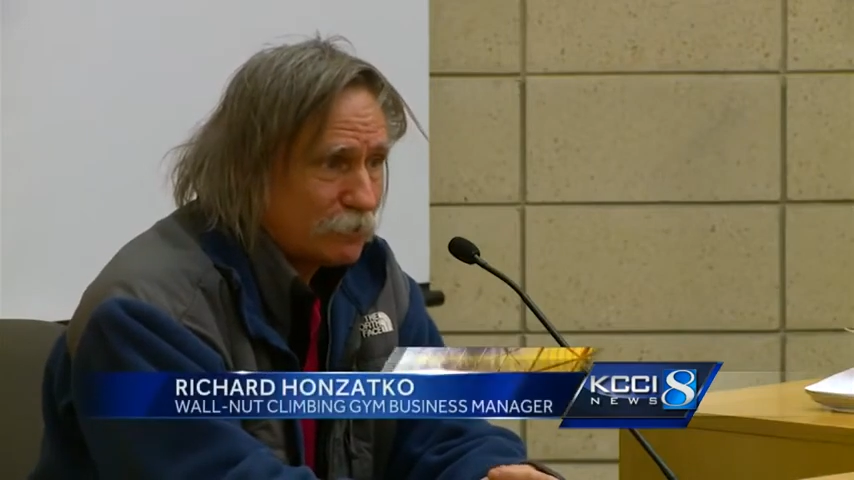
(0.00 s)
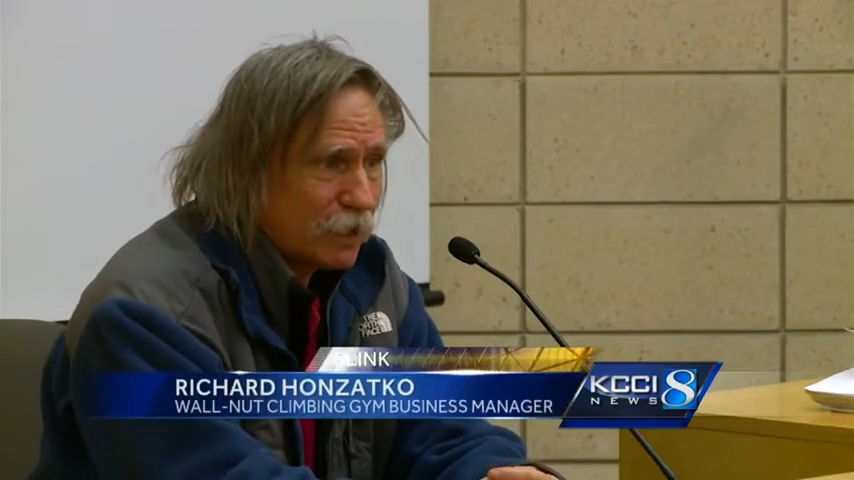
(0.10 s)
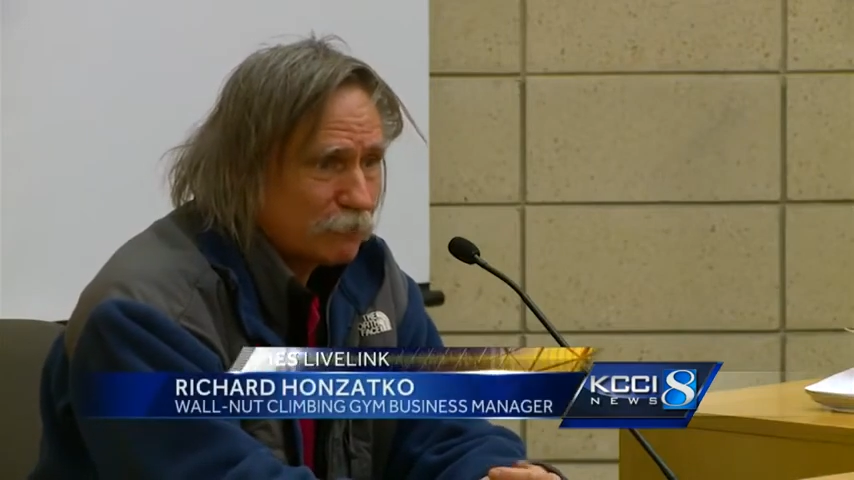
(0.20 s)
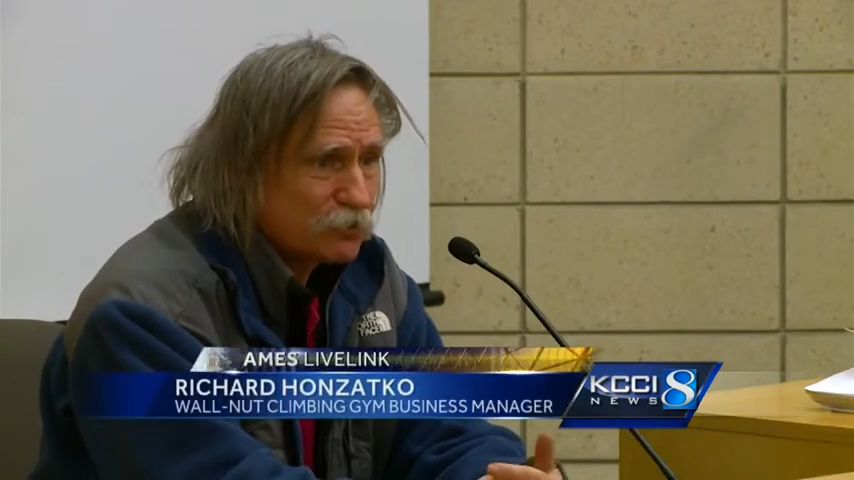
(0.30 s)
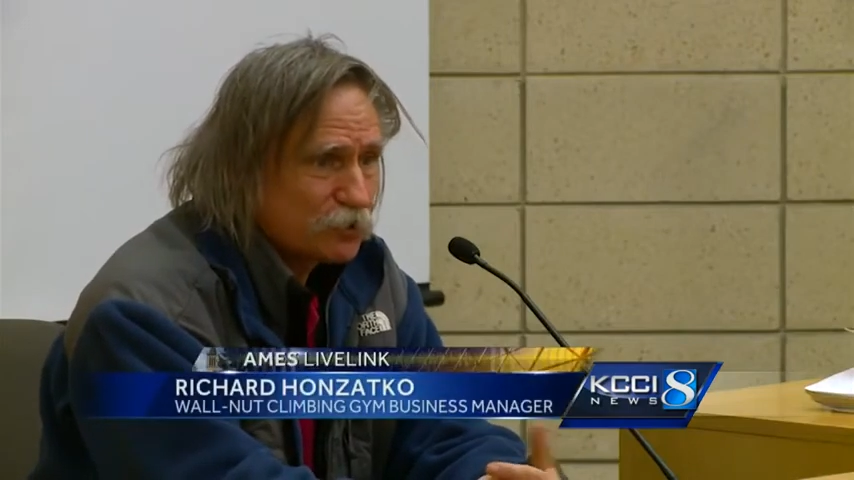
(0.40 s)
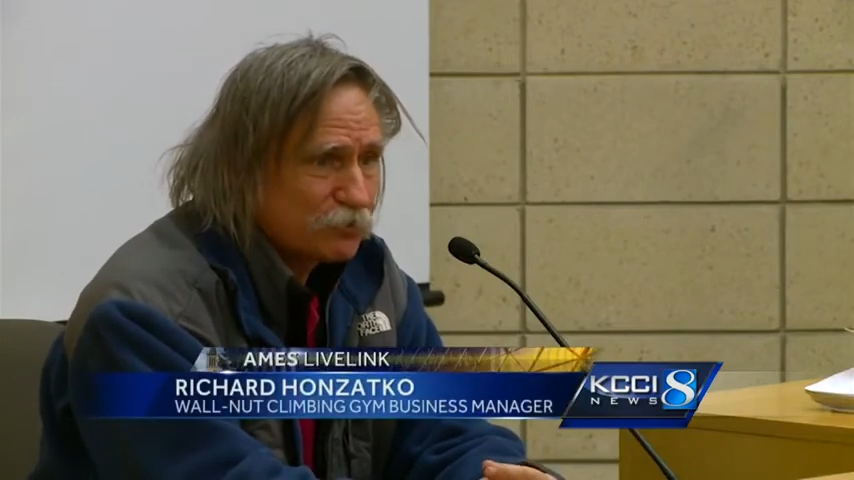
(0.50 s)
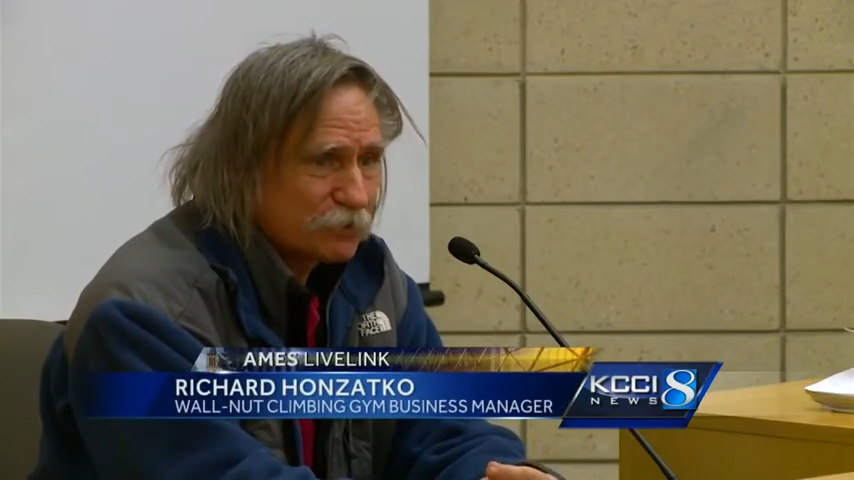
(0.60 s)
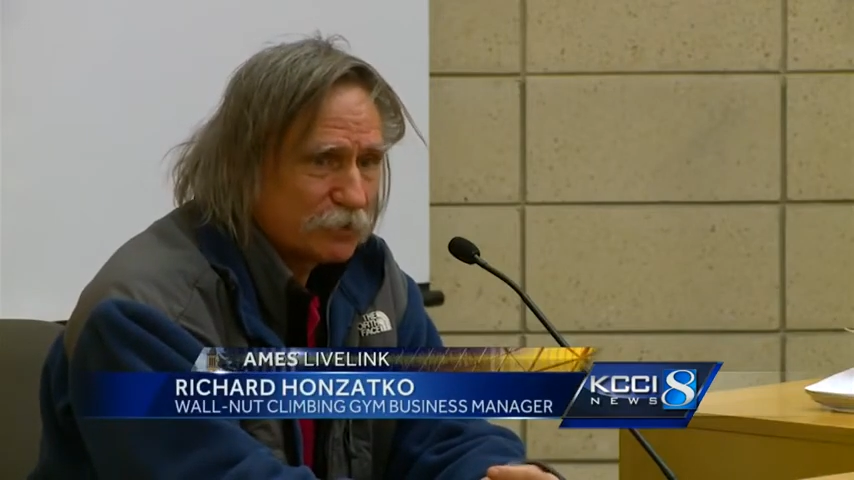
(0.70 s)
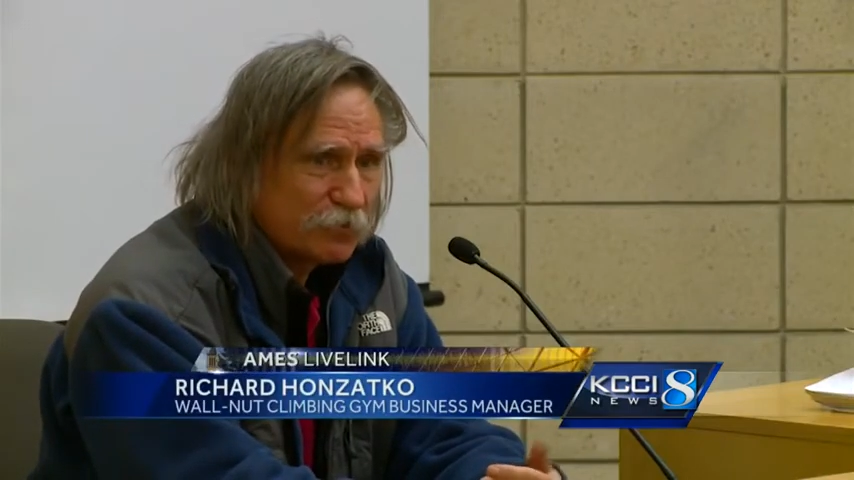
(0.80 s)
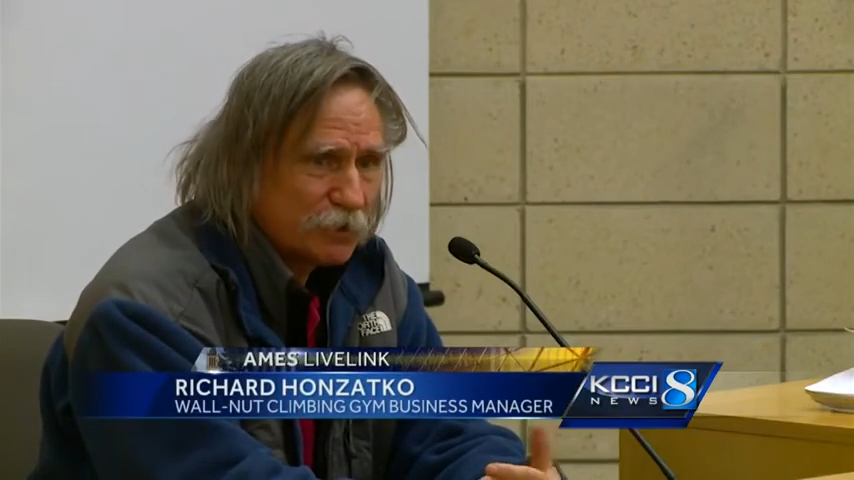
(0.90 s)
I was
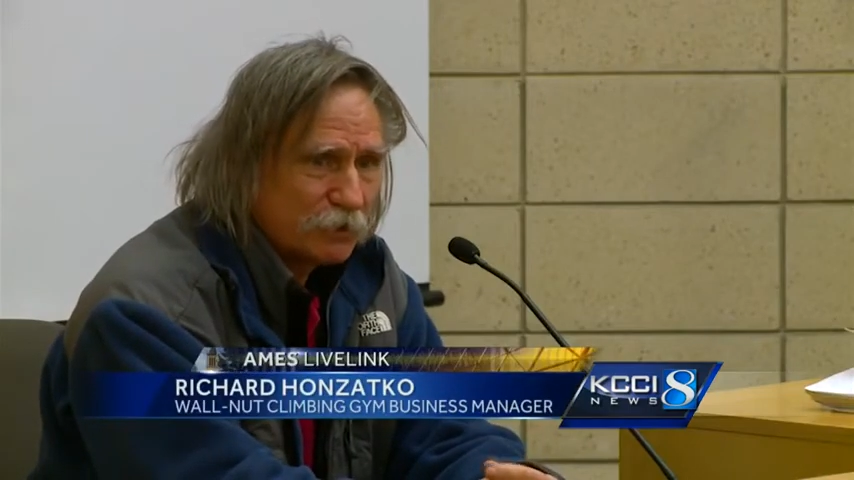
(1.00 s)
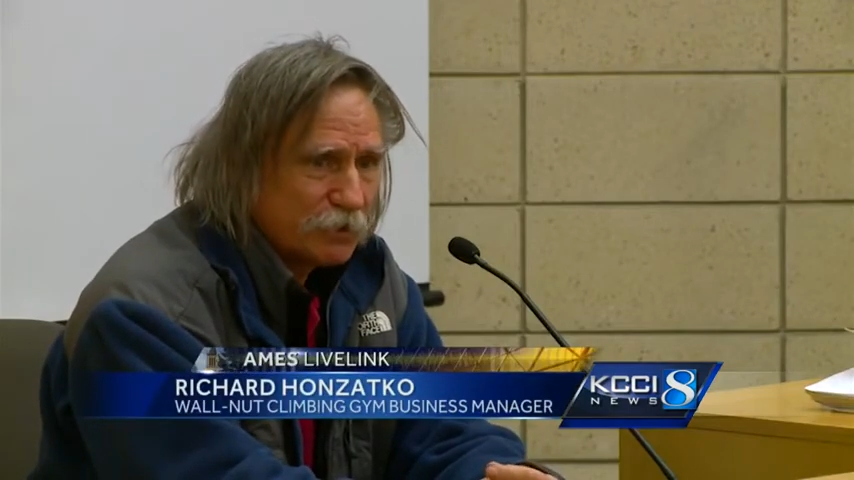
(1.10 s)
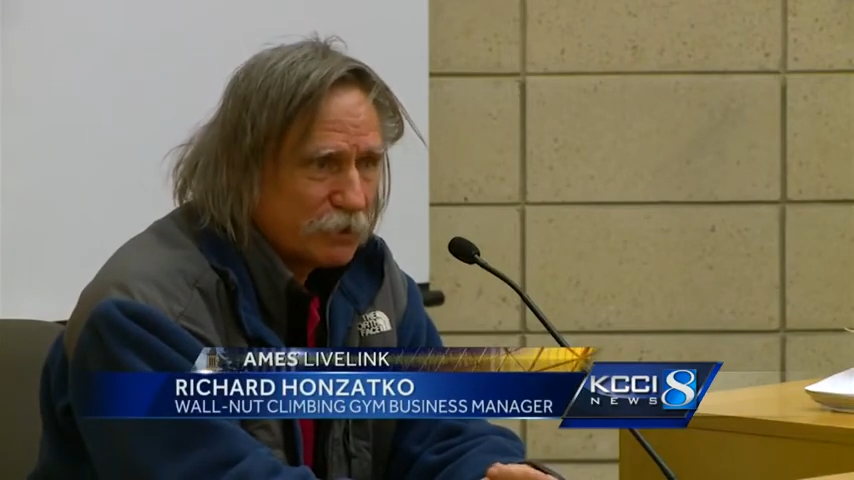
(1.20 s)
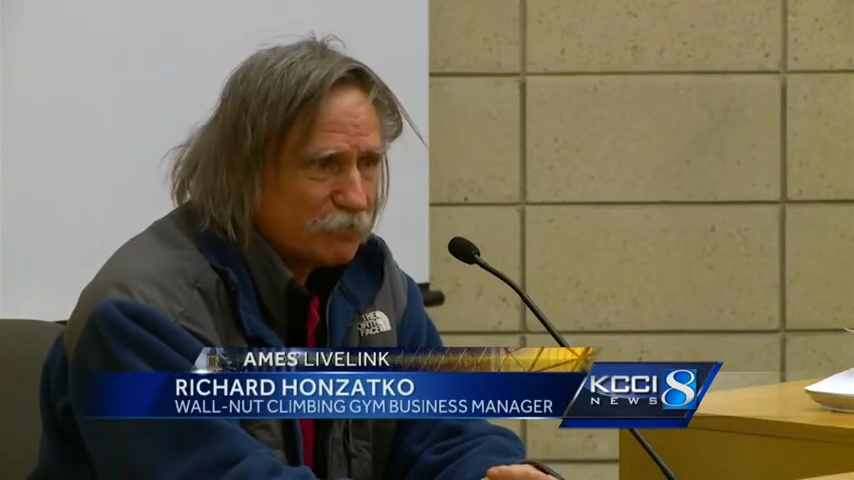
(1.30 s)
serving the community.